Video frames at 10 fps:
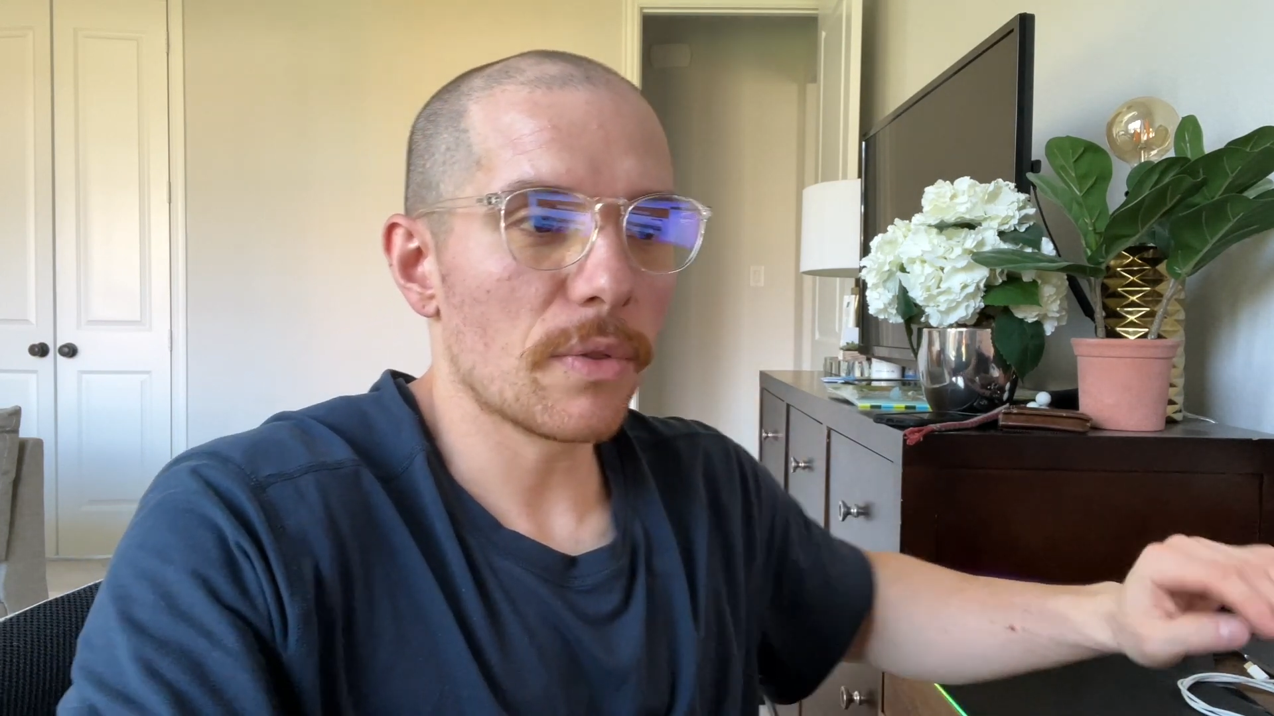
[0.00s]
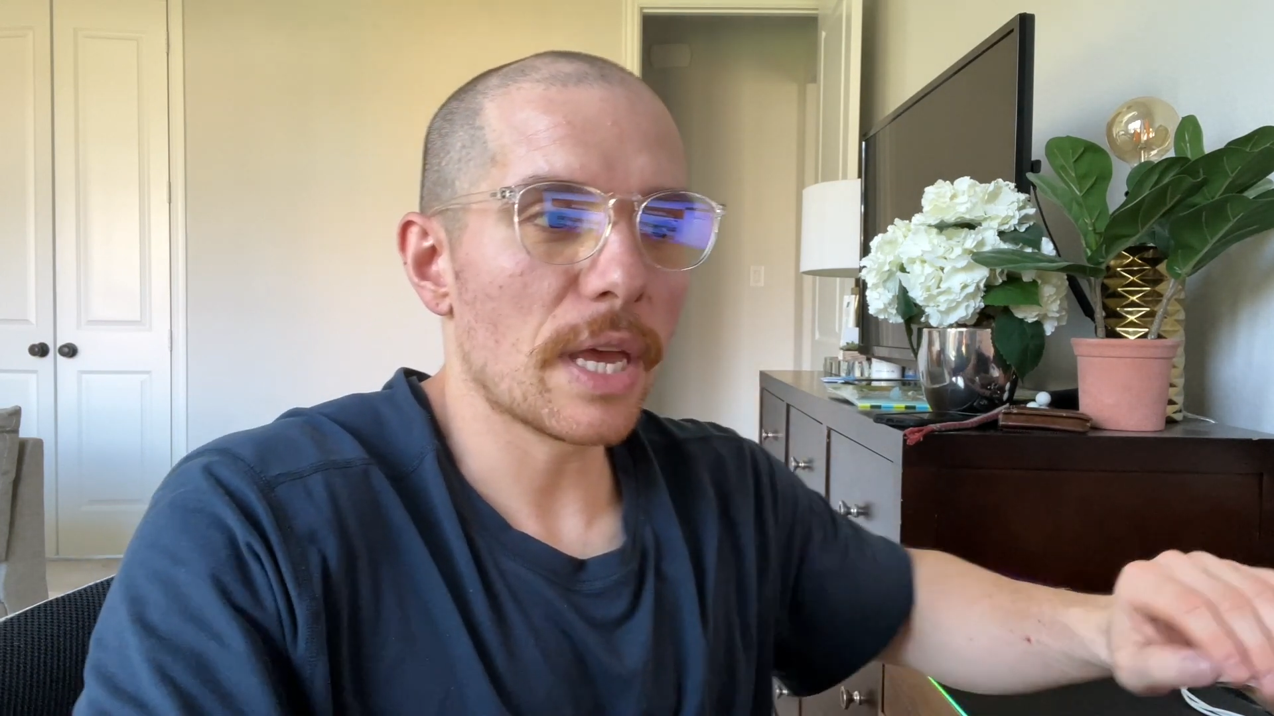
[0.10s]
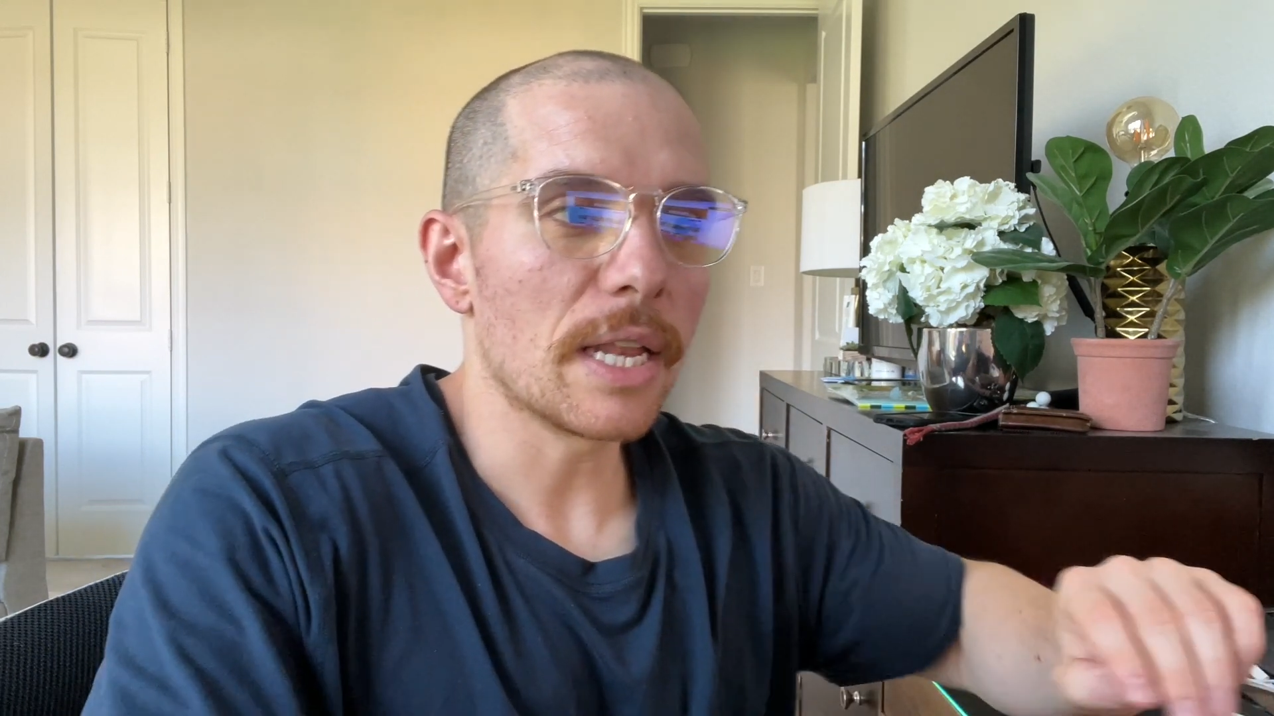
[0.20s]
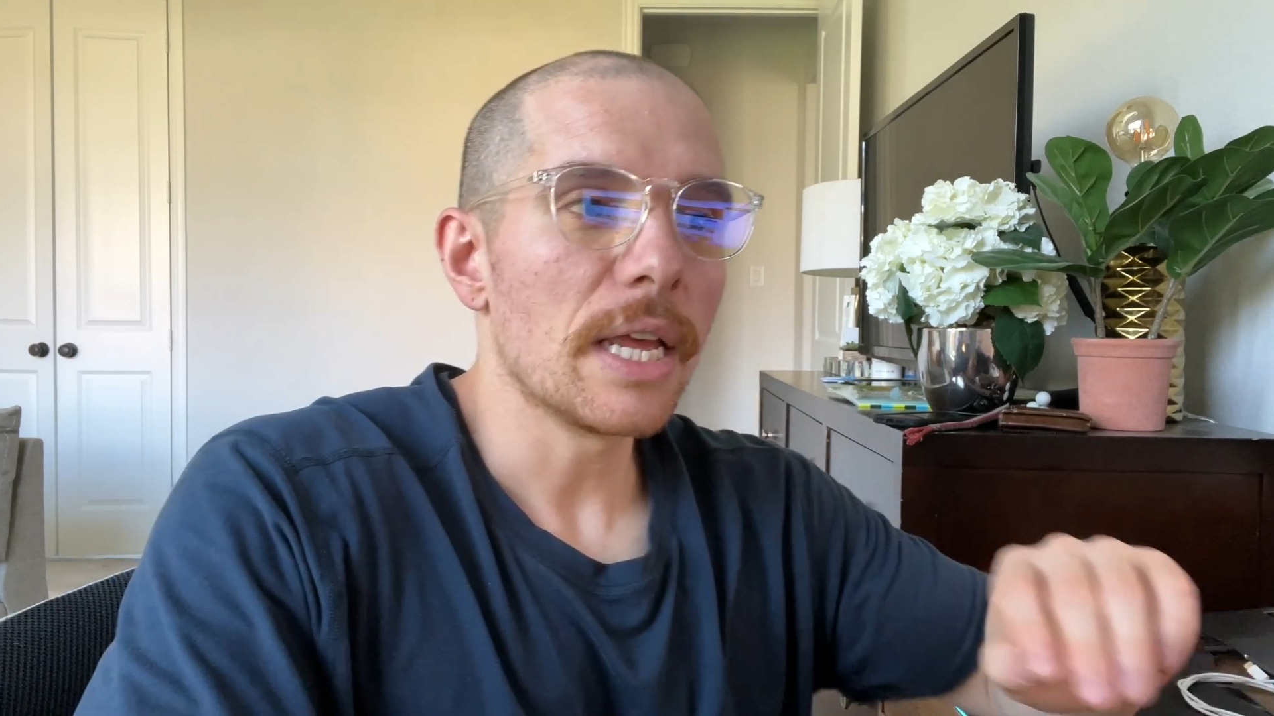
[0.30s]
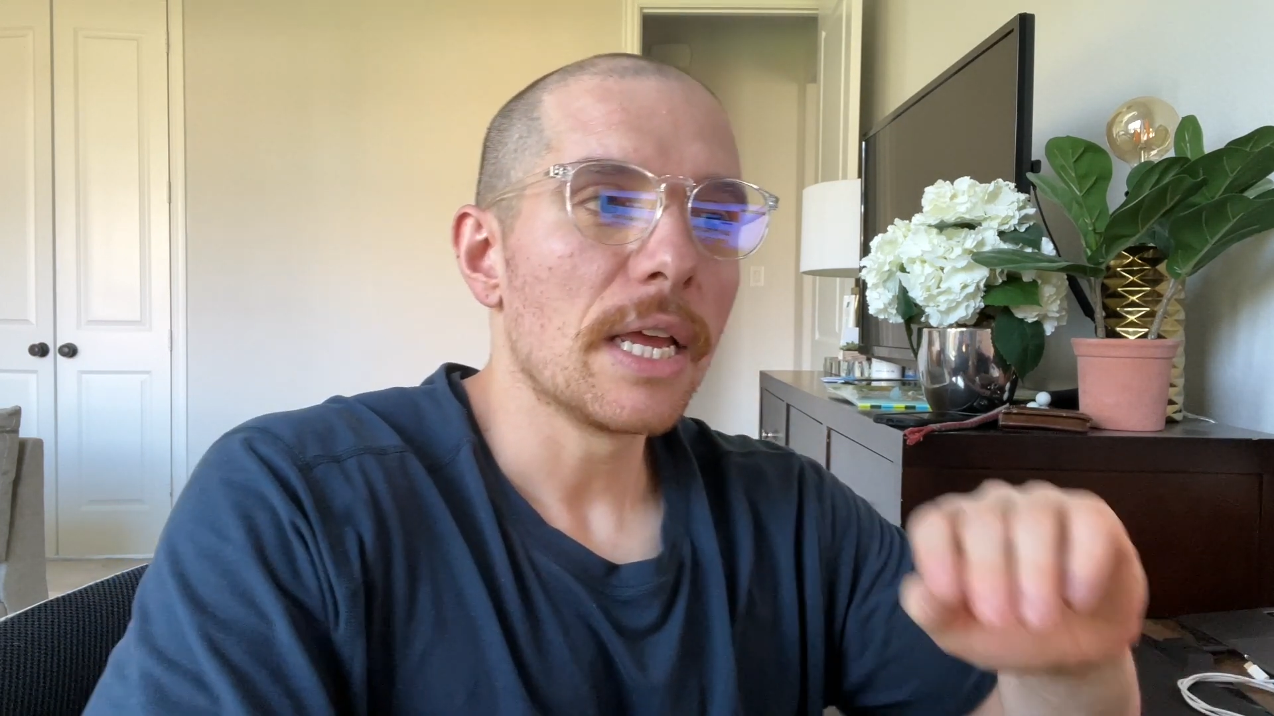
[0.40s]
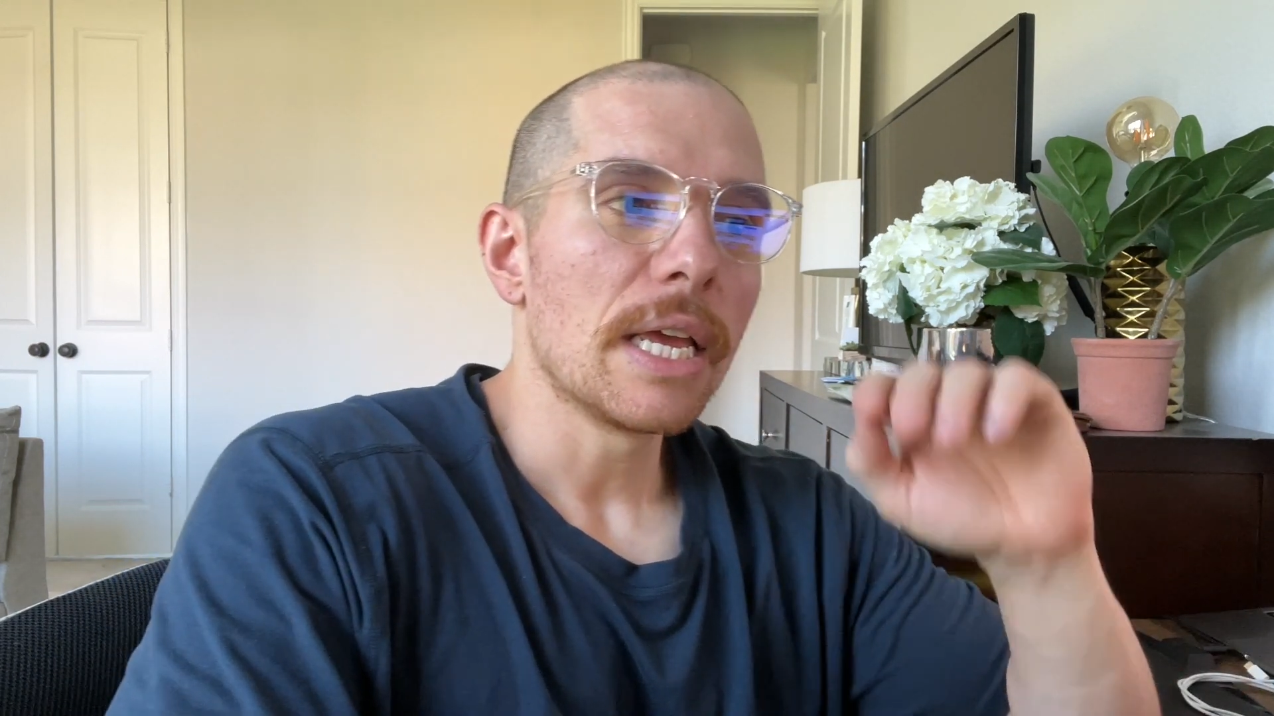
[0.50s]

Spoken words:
that